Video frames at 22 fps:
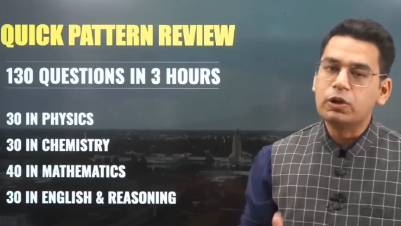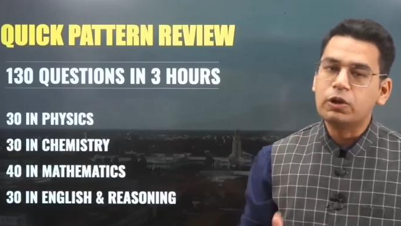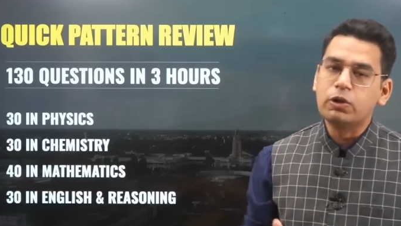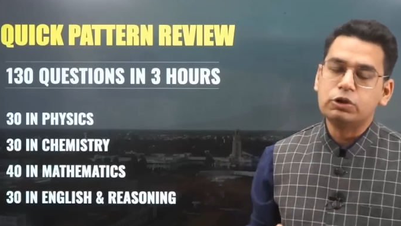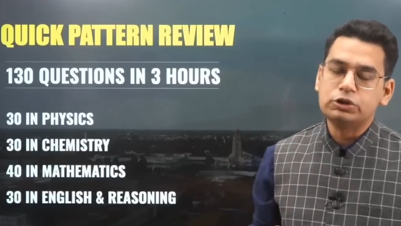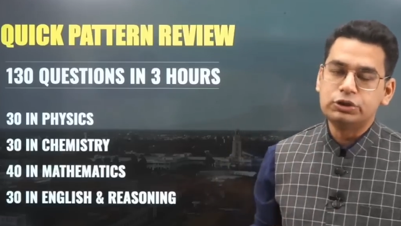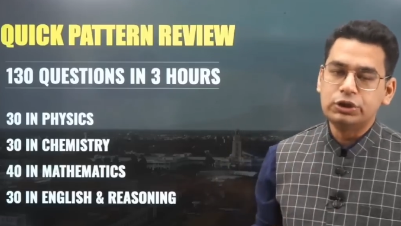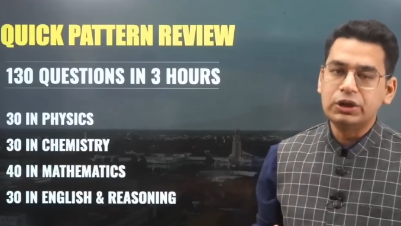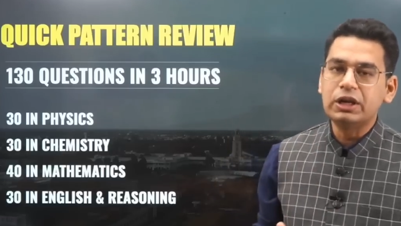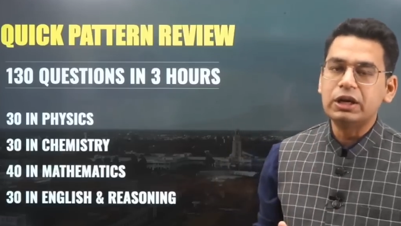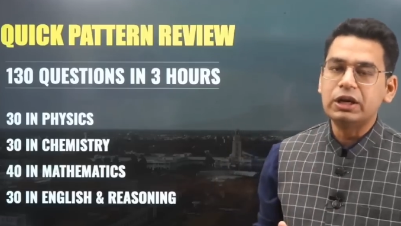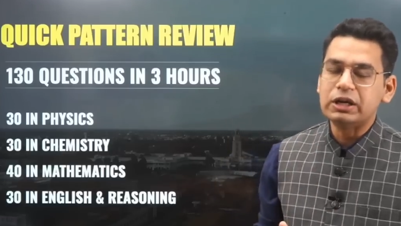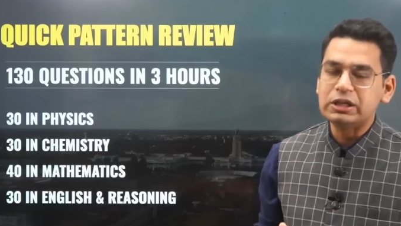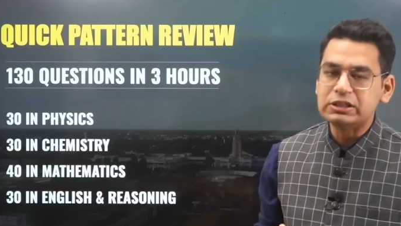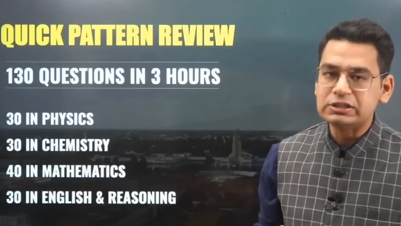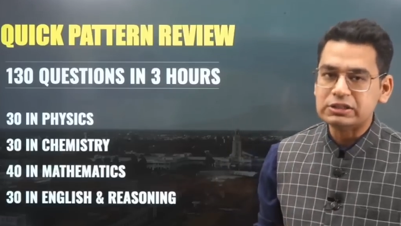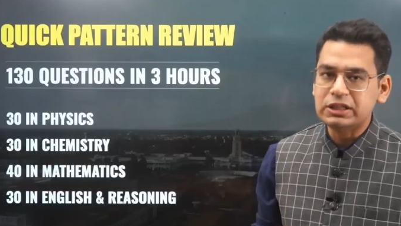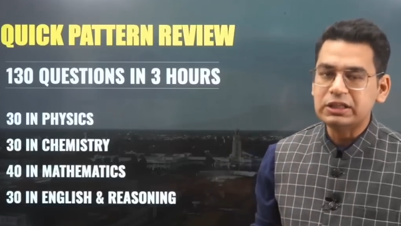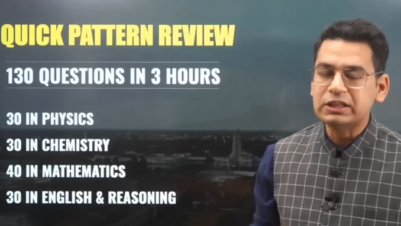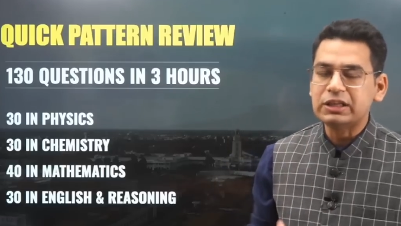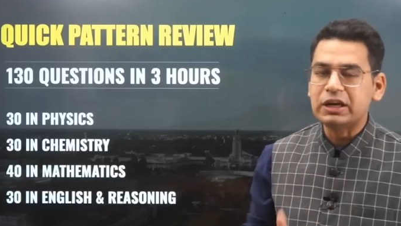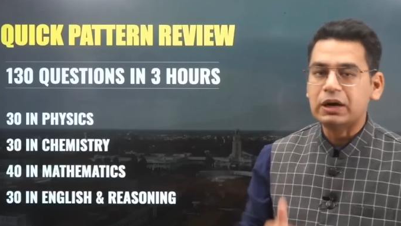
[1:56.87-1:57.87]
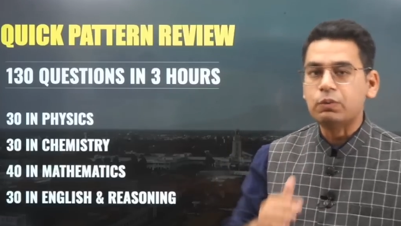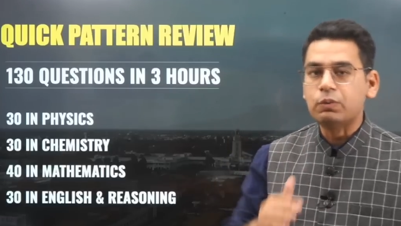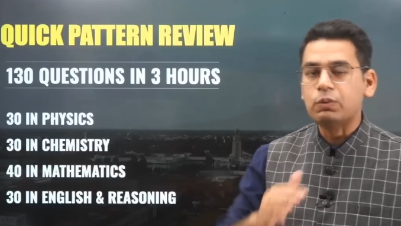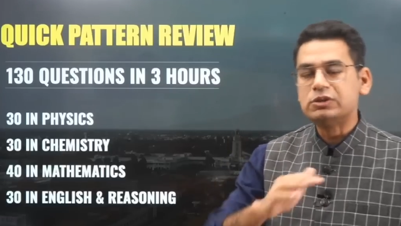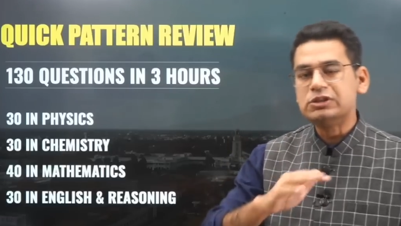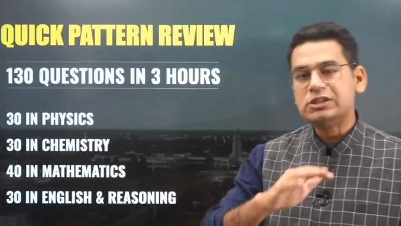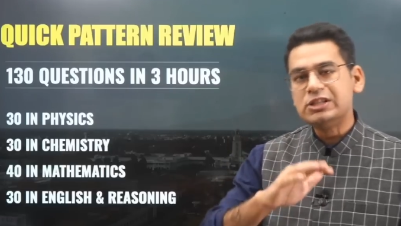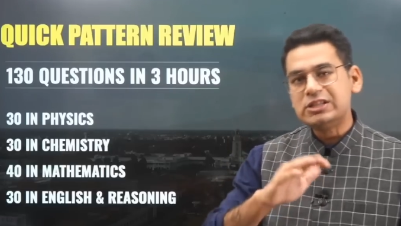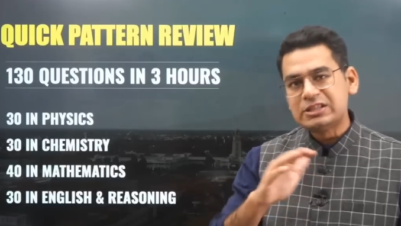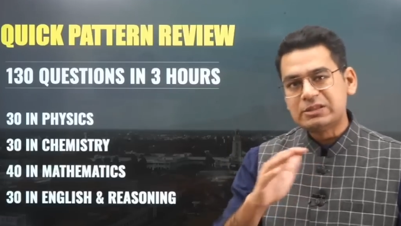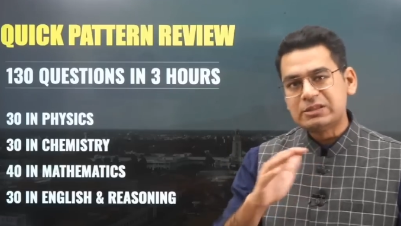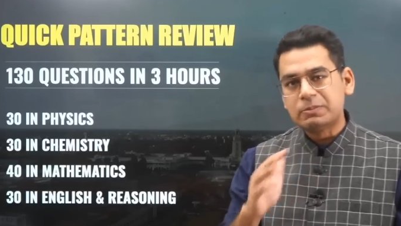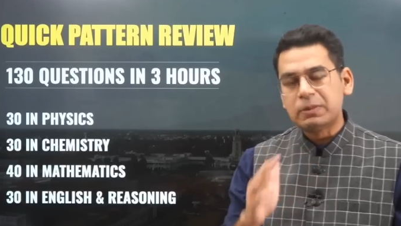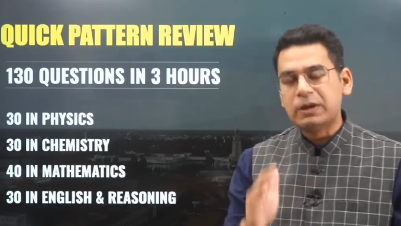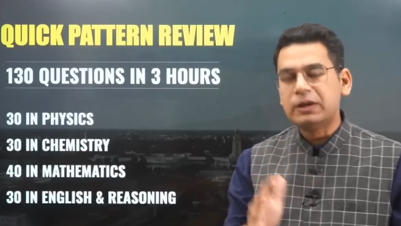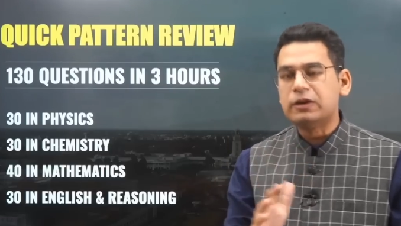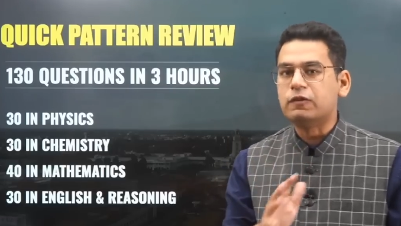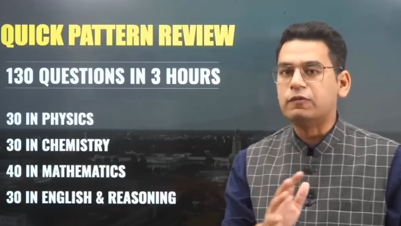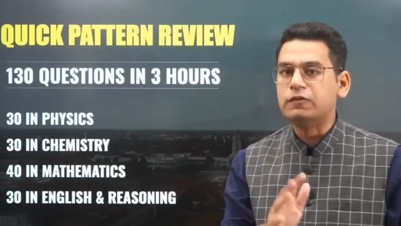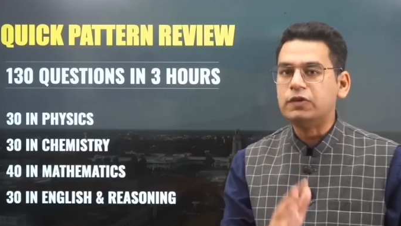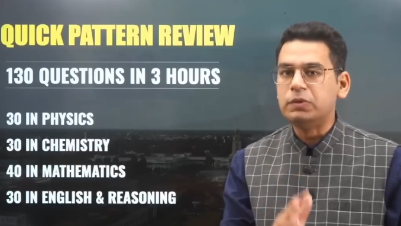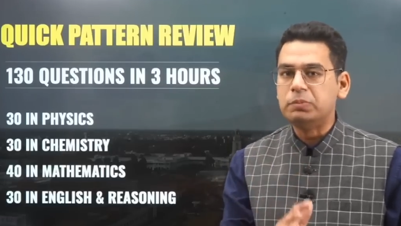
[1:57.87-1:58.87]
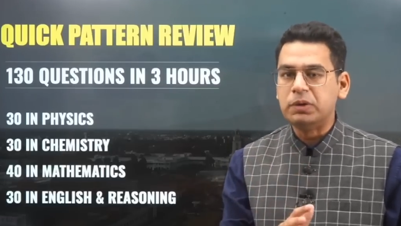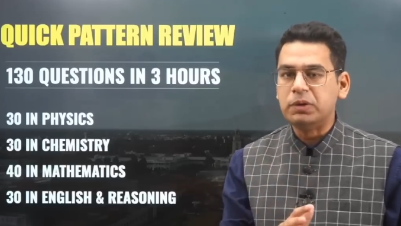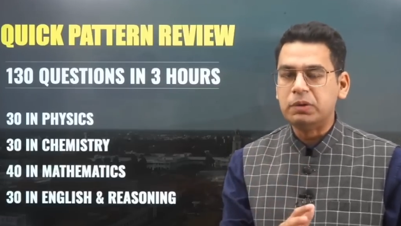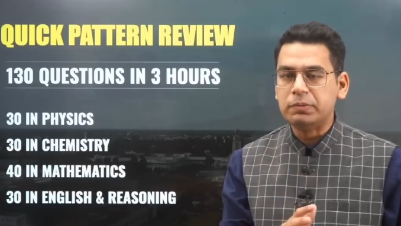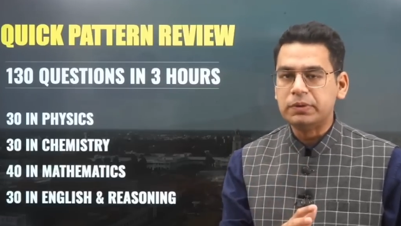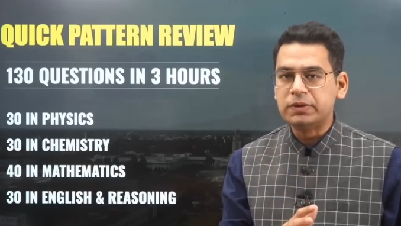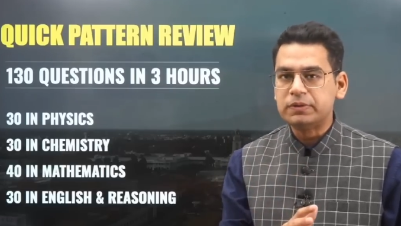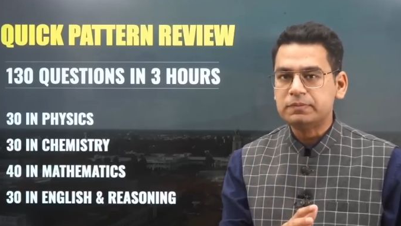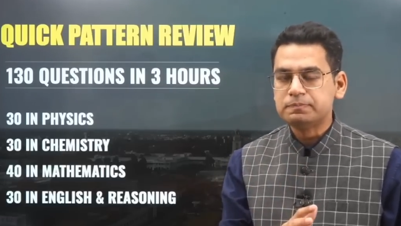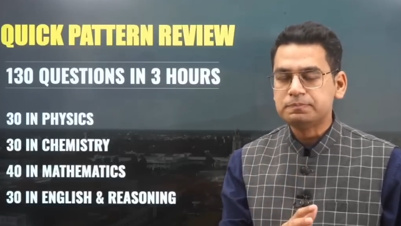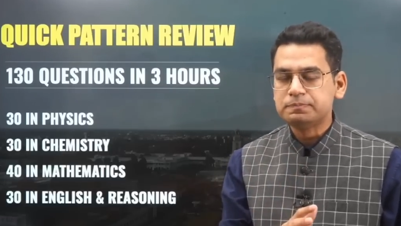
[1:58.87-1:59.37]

logical reasoning. That was the split of the paper.